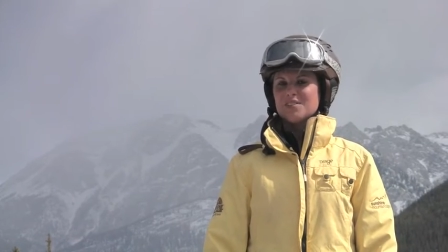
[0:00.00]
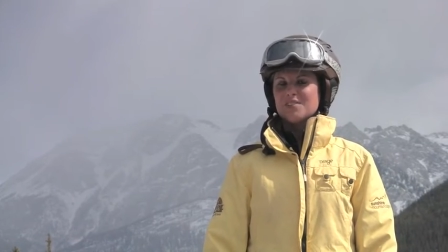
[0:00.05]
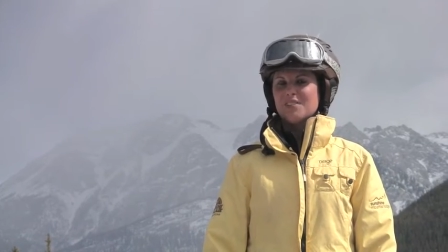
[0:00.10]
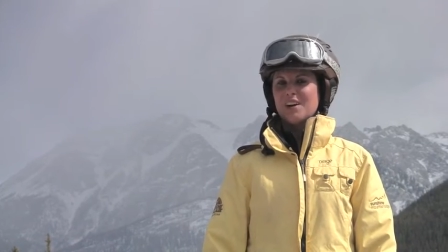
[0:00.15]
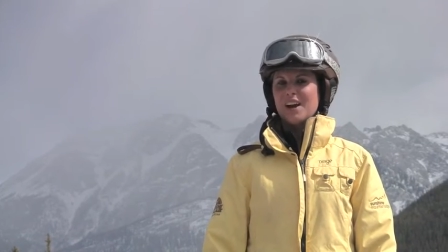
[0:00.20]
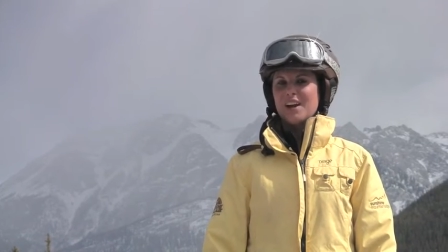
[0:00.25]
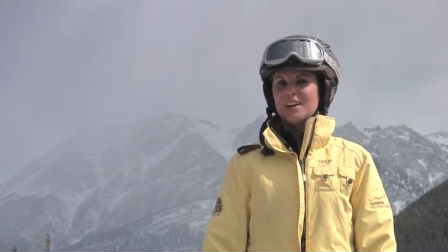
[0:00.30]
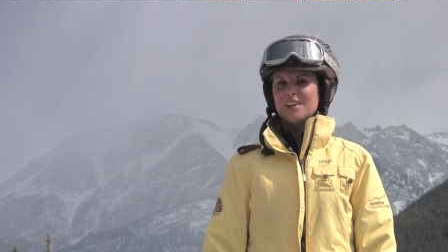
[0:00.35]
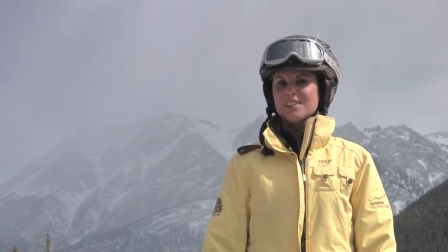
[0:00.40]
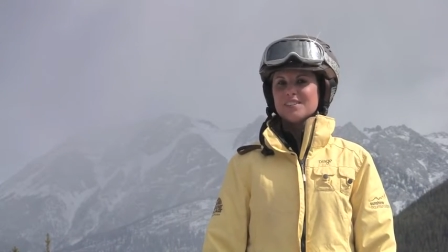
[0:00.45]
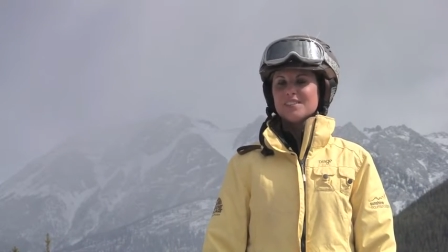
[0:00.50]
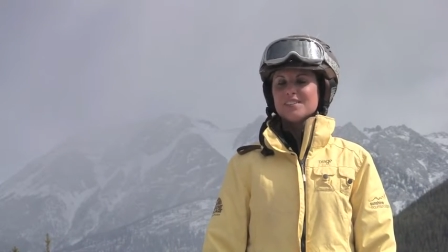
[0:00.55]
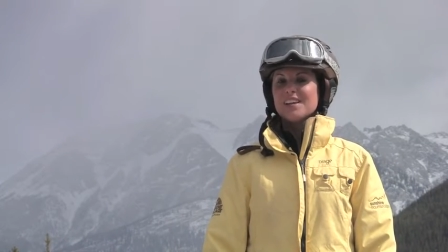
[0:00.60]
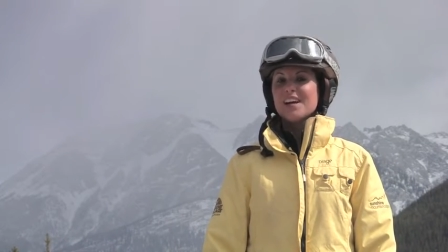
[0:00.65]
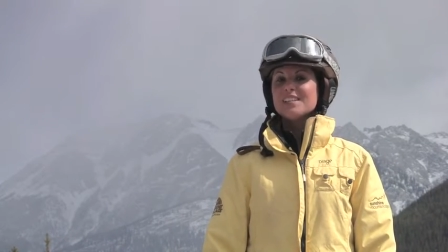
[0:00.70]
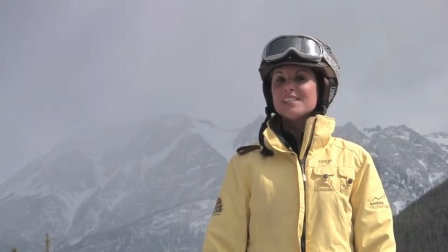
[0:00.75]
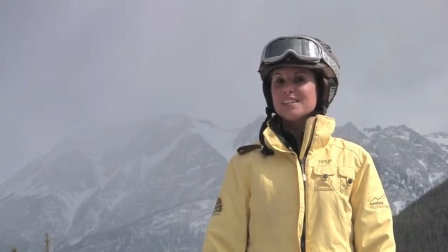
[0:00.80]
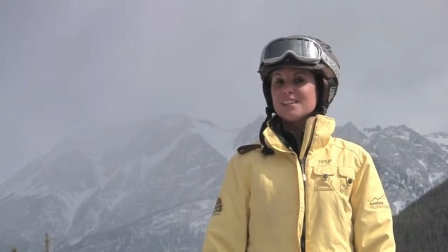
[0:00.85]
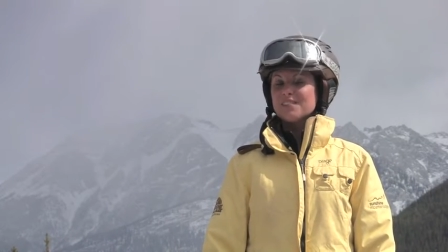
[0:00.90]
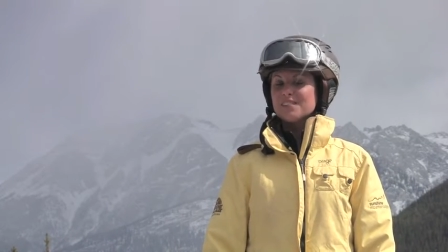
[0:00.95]
and riders.
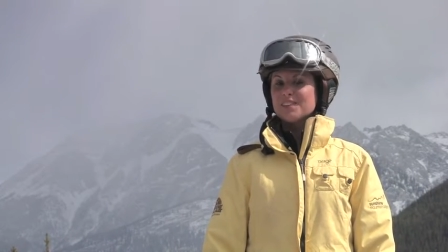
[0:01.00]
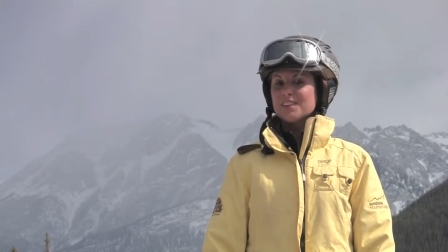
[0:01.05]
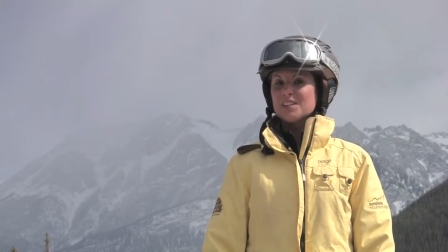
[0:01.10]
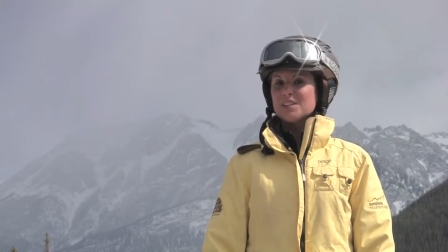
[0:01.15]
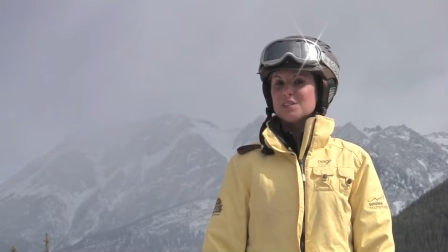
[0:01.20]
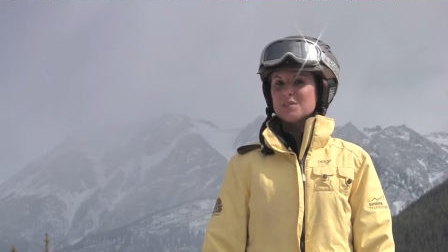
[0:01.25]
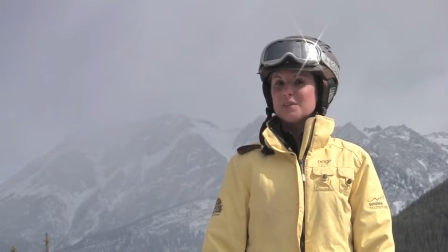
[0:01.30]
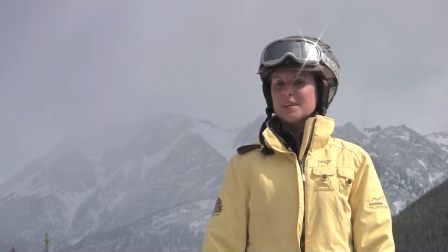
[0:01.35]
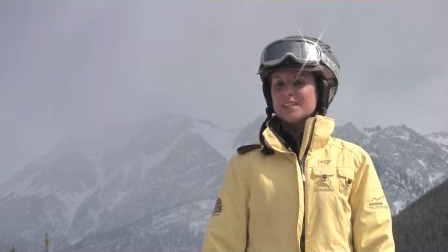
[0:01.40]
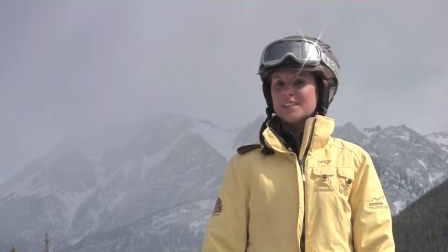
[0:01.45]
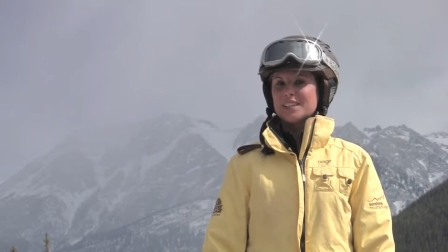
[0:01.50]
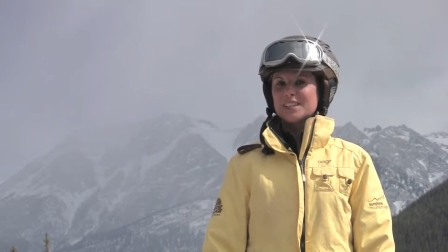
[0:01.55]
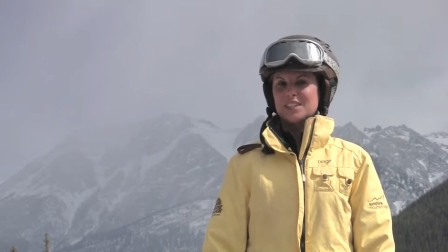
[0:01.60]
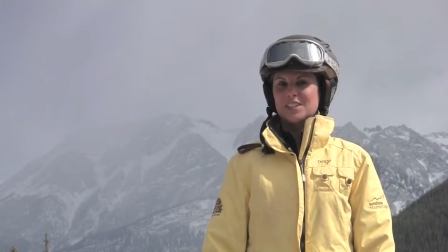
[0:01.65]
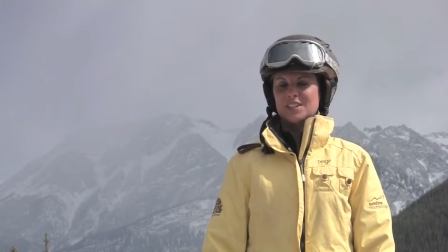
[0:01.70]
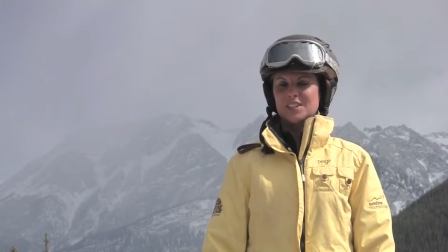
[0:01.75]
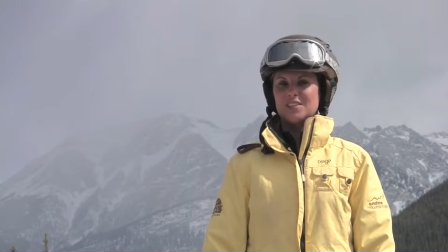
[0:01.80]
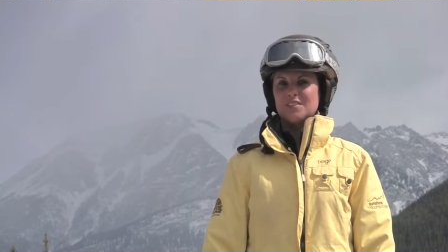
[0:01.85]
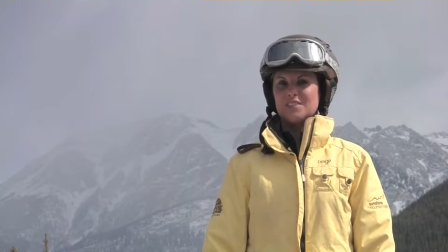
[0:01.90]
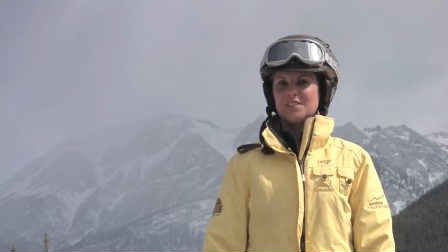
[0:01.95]
That's it for this week's
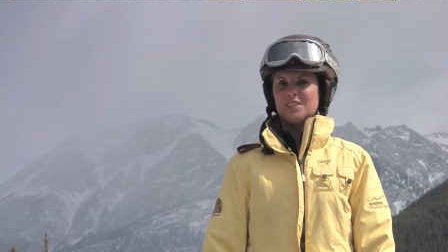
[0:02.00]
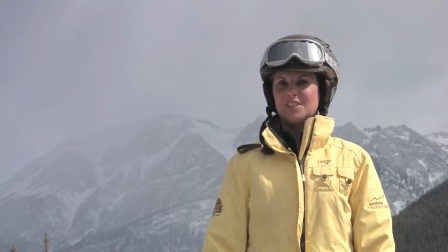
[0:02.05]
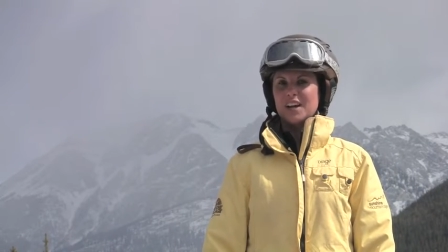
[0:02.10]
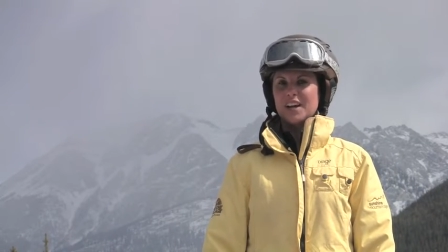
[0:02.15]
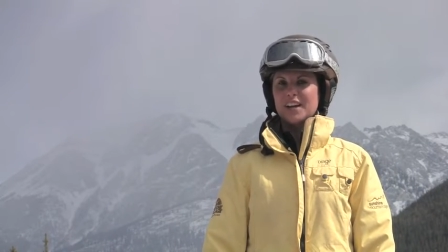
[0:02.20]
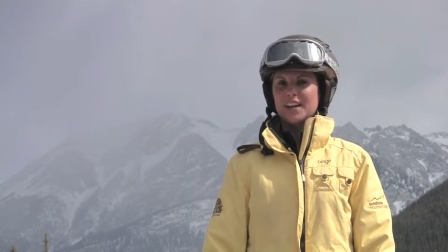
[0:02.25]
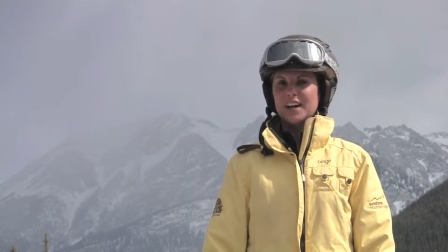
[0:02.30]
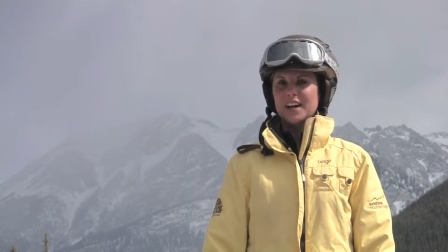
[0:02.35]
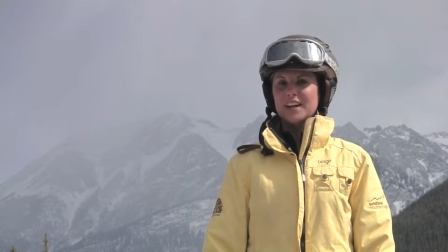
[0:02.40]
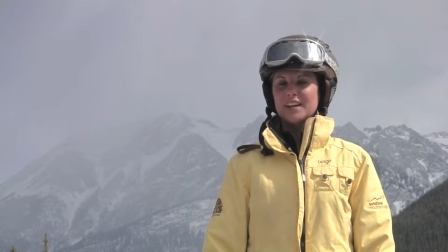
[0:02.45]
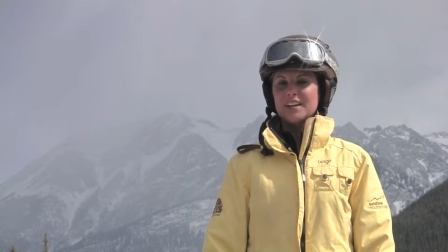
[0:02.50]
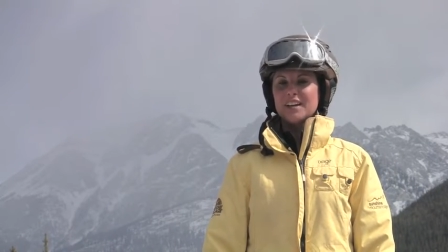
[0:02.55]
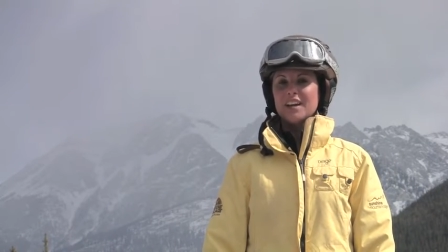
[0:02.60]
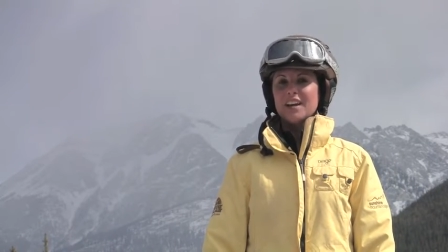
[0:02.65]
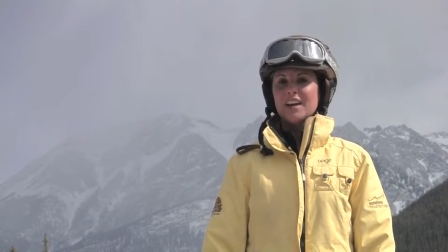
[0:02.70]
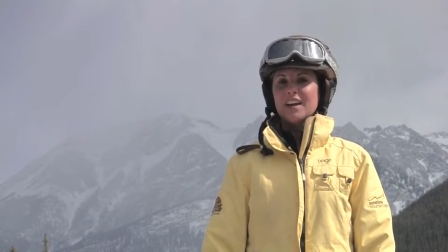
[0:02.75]
edition of The Shine Guide.